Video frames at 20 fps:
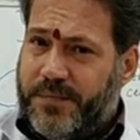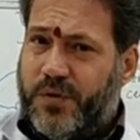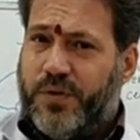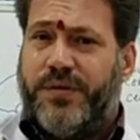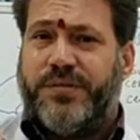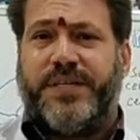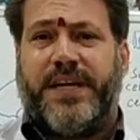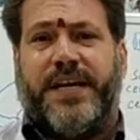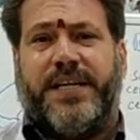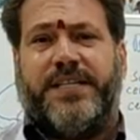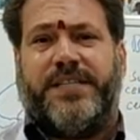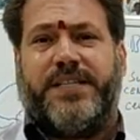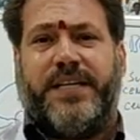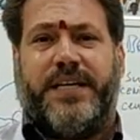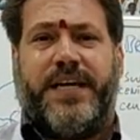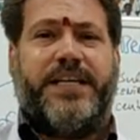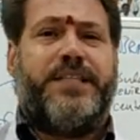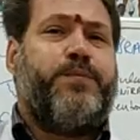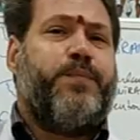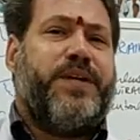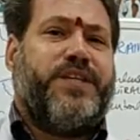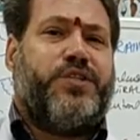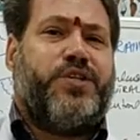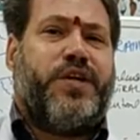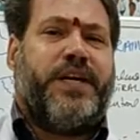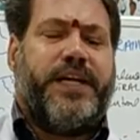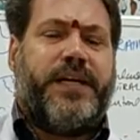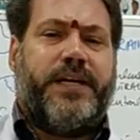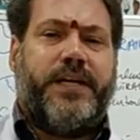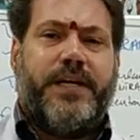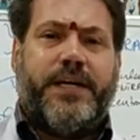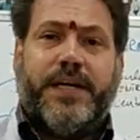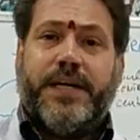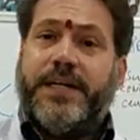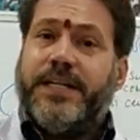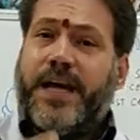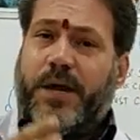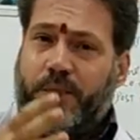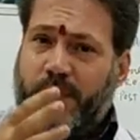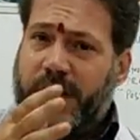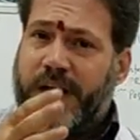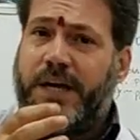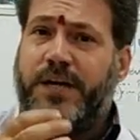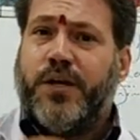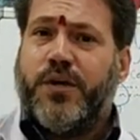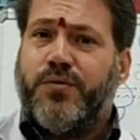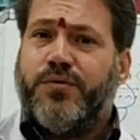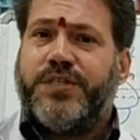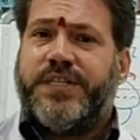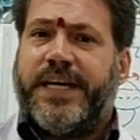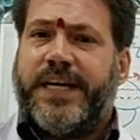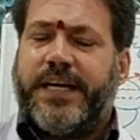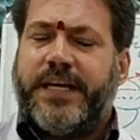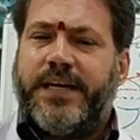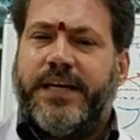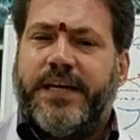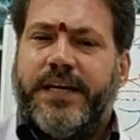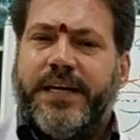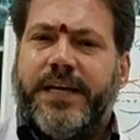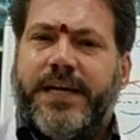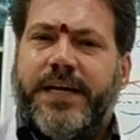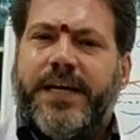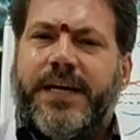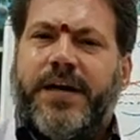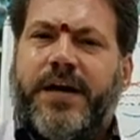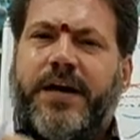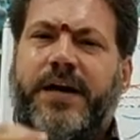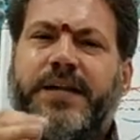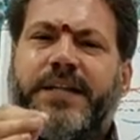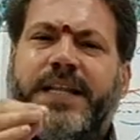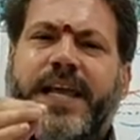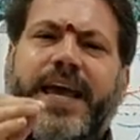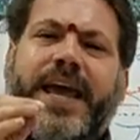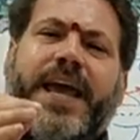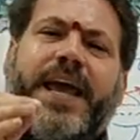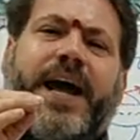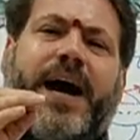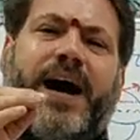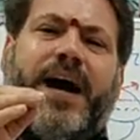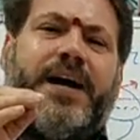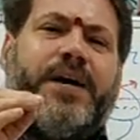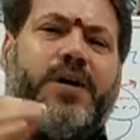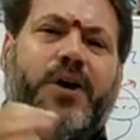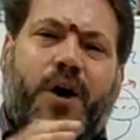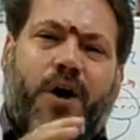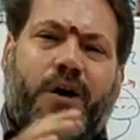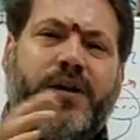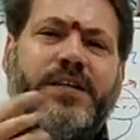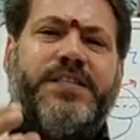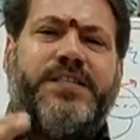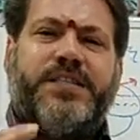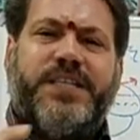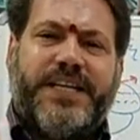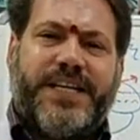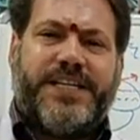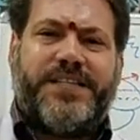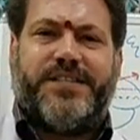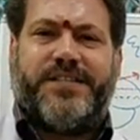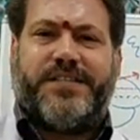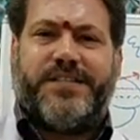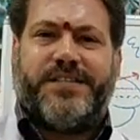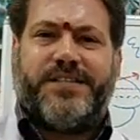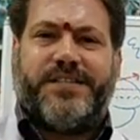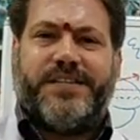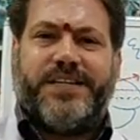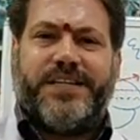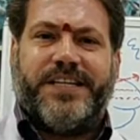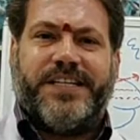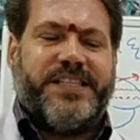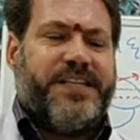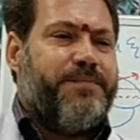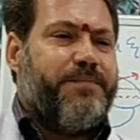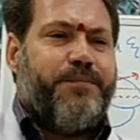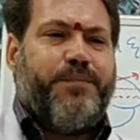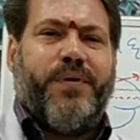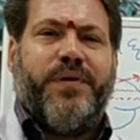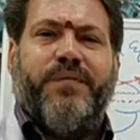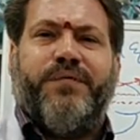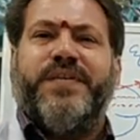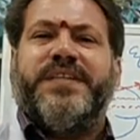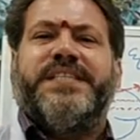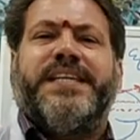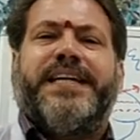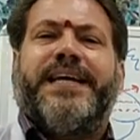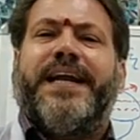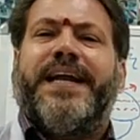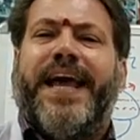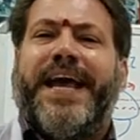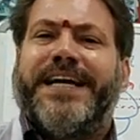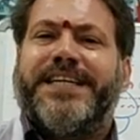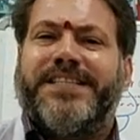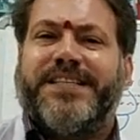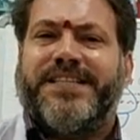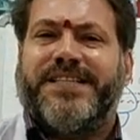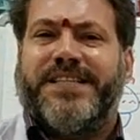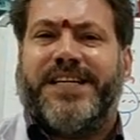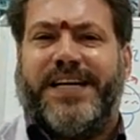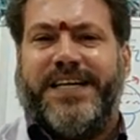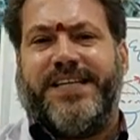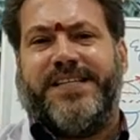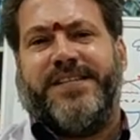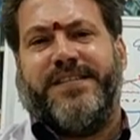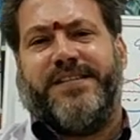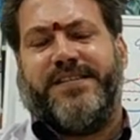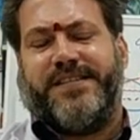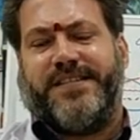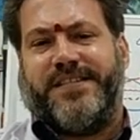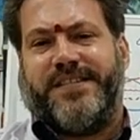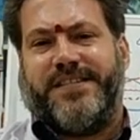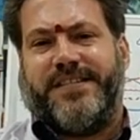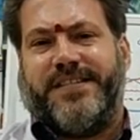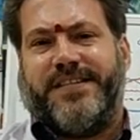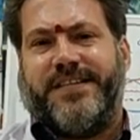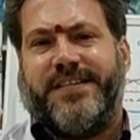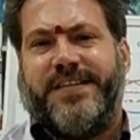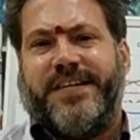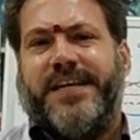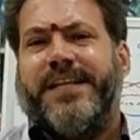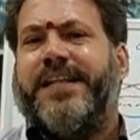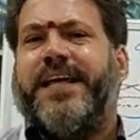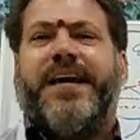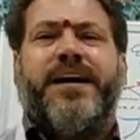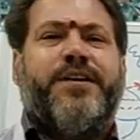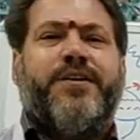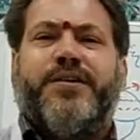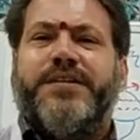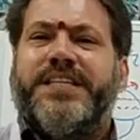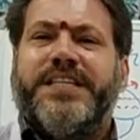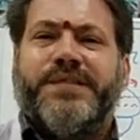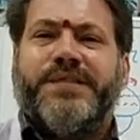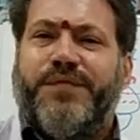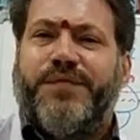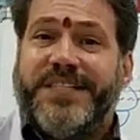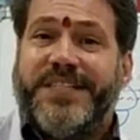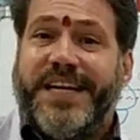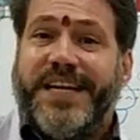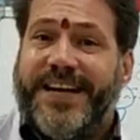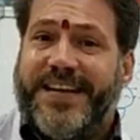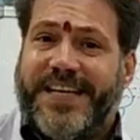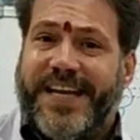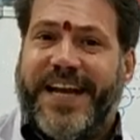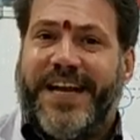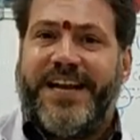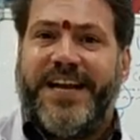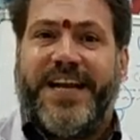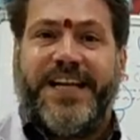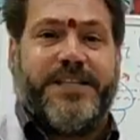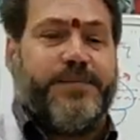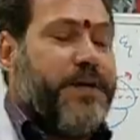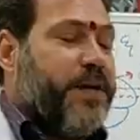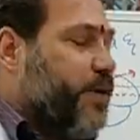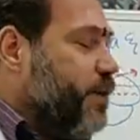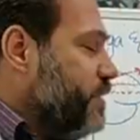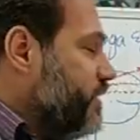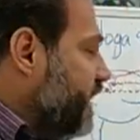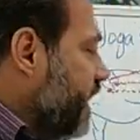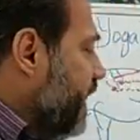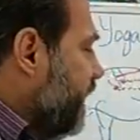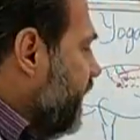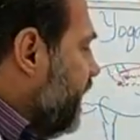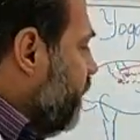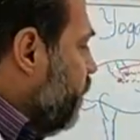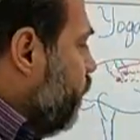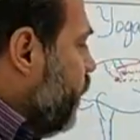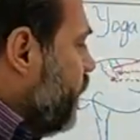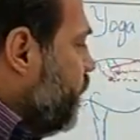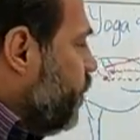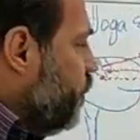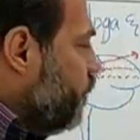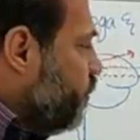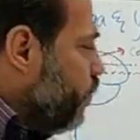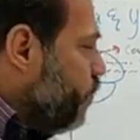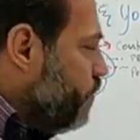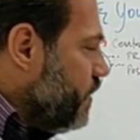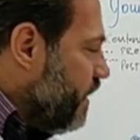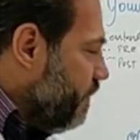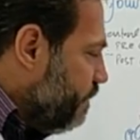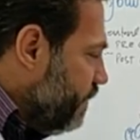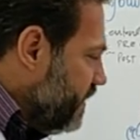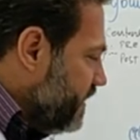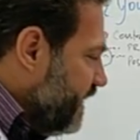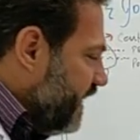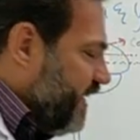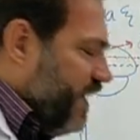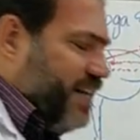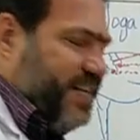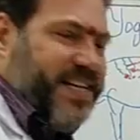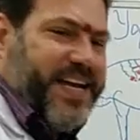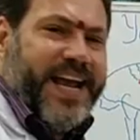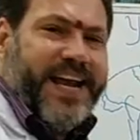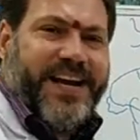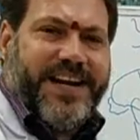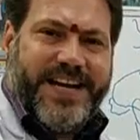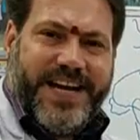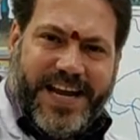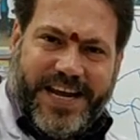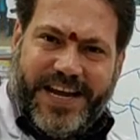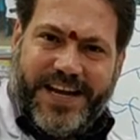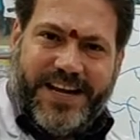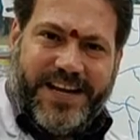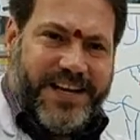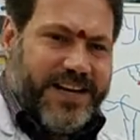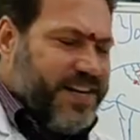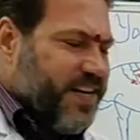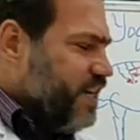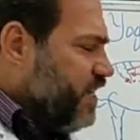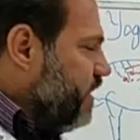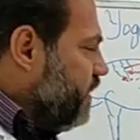the mudras especially, that we are using, they are not just simple physical exercises. They are not just physical techniques, because when you do the physical technique